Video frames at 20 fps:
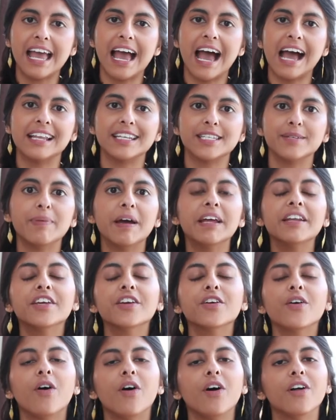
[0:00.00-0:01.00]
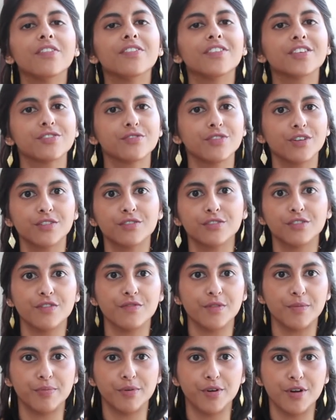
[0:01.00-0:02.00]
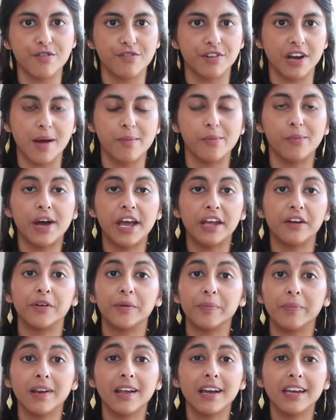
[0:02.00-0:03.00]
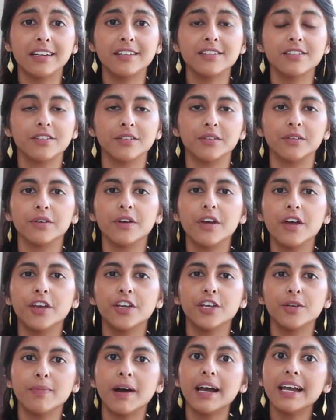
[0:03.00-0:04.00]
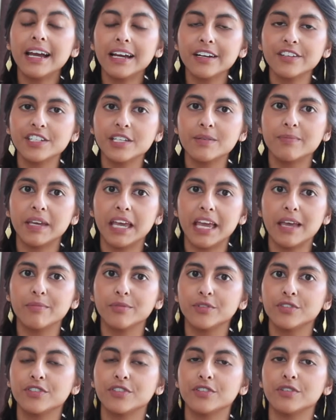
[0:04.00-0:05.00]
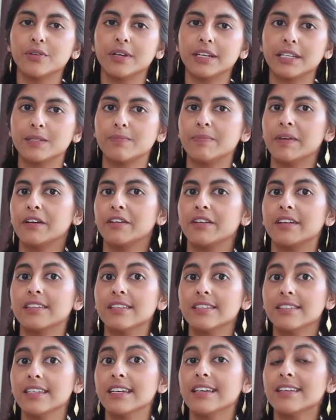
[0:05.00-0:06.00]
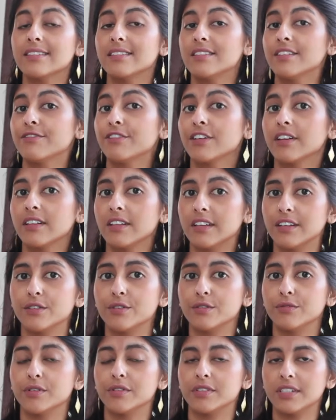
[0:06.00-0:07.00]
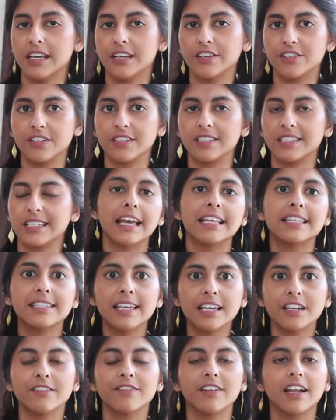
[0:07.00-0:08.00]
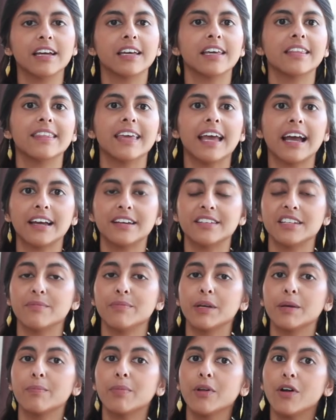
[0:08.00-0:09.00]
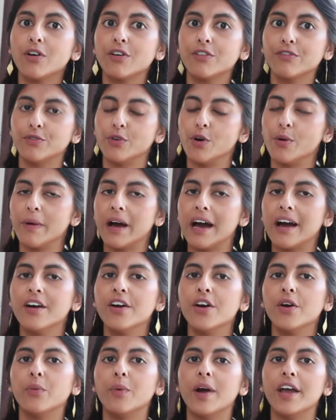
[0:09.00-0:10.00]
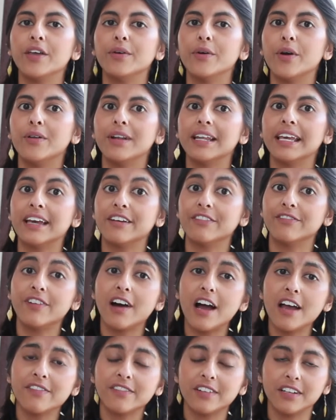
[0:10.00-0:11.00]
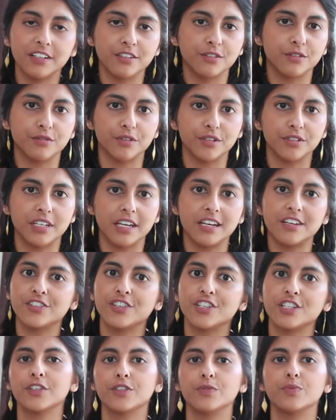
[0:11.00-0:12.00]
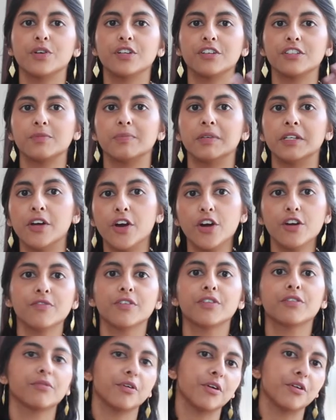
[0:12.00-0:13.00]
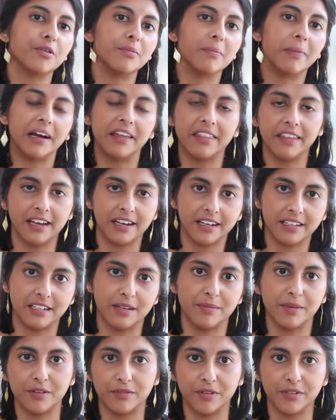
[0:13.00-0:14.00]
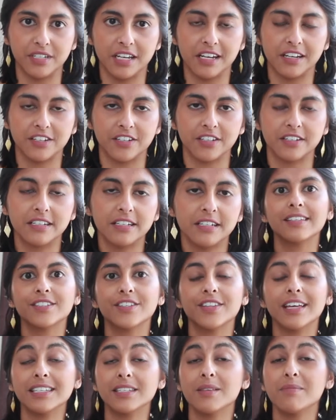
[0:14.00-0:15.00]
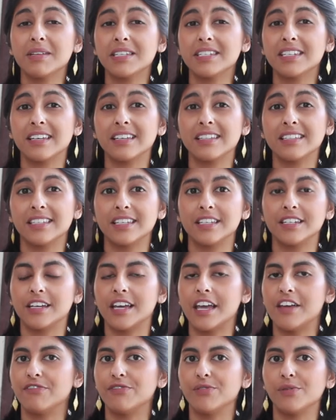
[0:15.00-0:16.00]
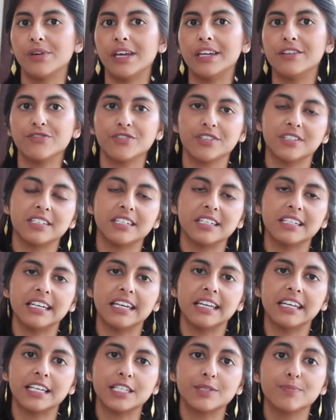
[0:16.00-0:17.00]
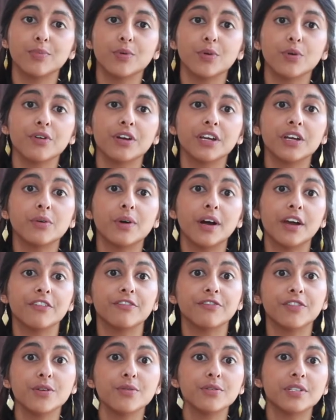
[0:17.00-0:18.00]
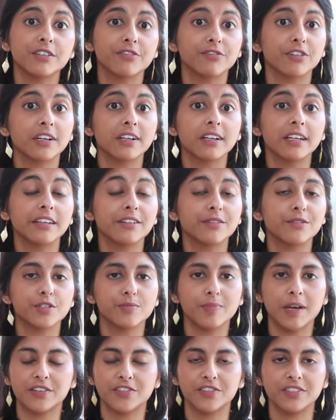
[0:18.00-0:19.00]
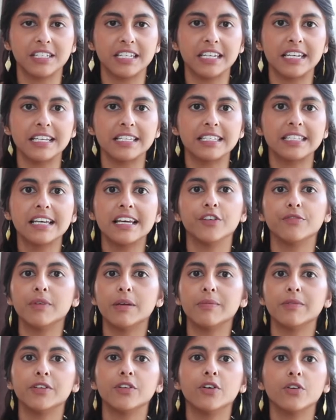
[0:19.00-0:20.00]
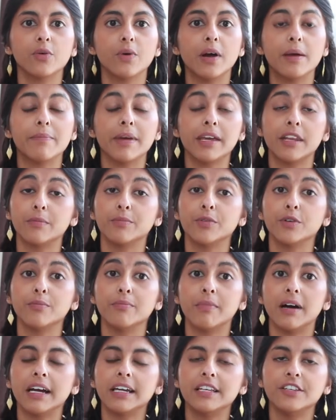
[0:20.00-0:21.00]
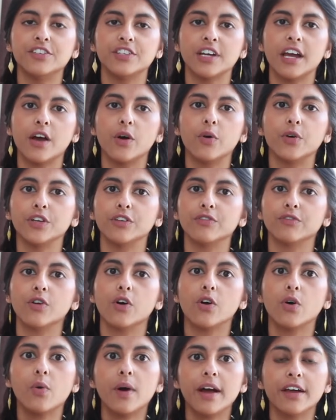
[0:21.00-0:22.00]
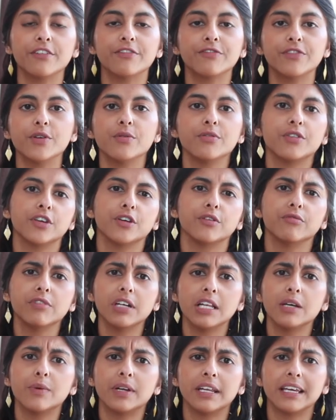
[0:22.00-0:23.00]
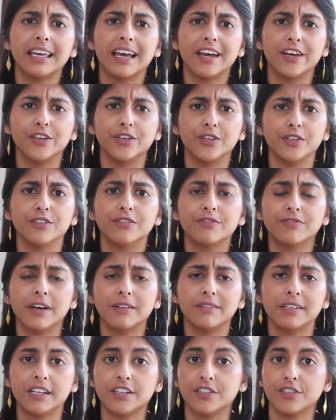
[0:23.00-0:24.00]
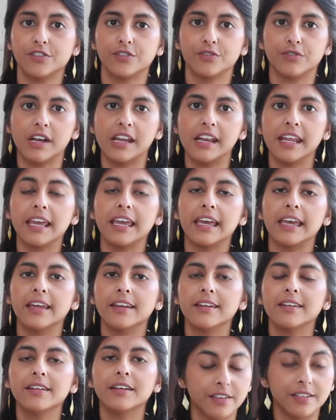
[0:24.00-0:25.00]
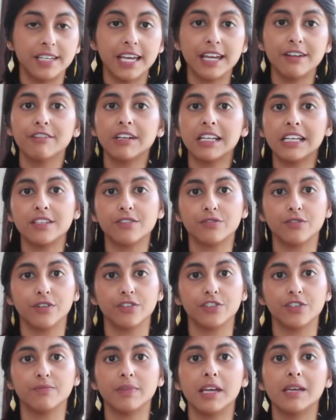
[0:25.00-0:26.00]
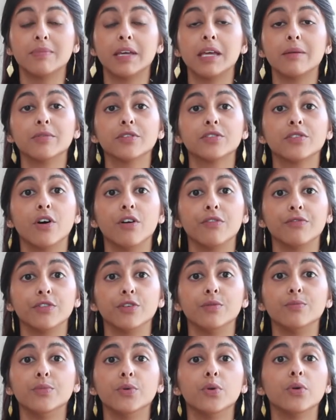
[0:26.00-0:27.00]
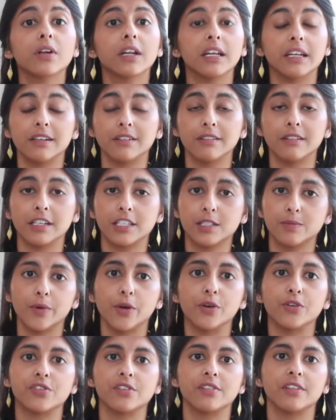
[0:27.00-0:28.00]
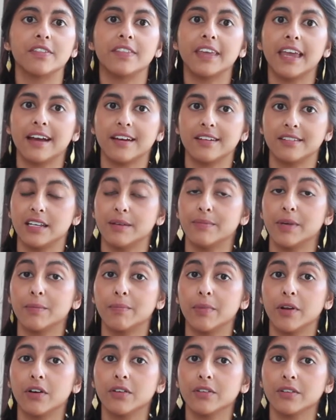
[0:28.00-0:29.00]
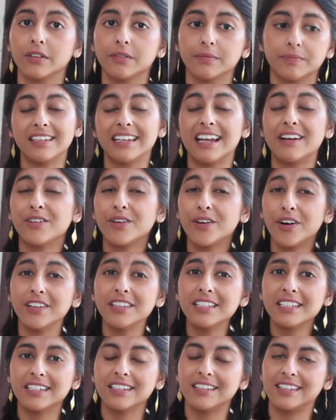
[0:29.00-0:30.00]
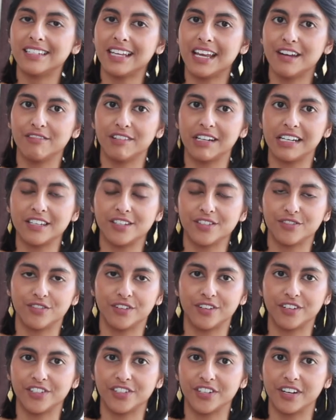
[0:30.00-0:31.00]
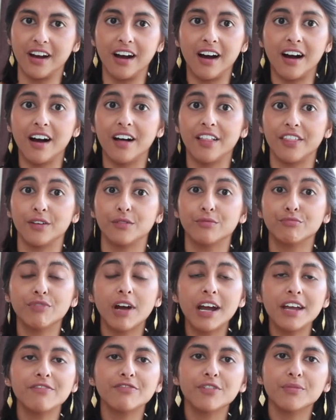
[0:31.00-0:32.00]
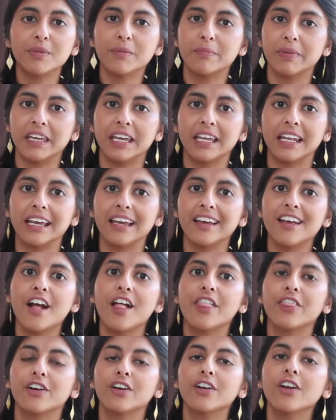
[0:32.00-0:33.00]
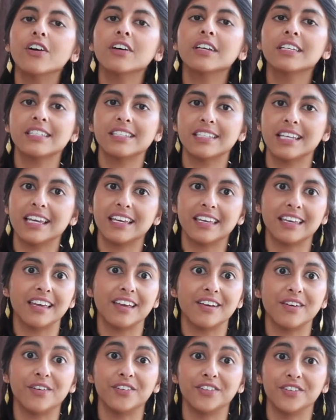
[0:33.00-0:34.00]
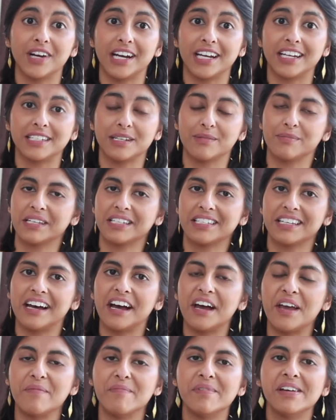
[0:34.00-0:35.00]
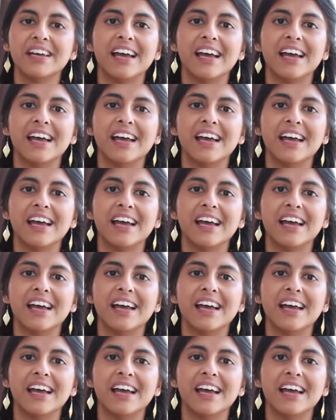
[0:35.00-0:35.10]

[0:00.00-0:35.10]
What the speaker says: And depending on the structure of the program where you're applying to, you might actually be able to experience 6 different clinical rotations instead of like in the academic block format, where you only get 5 clinical rotations because one has been overthrown by the academic rotation. So that's something to consider if you're interested in exploring quite a few different clinical specialties, you've maybe not quite made up your mind yet, or you've got quite a few that you really want to get a good foundation training in. The day release structure may be able to offer you more clinical exposure than the academic block. Now, cons to the day release structure are that right from the beginning, the clock is ticking on your academic time.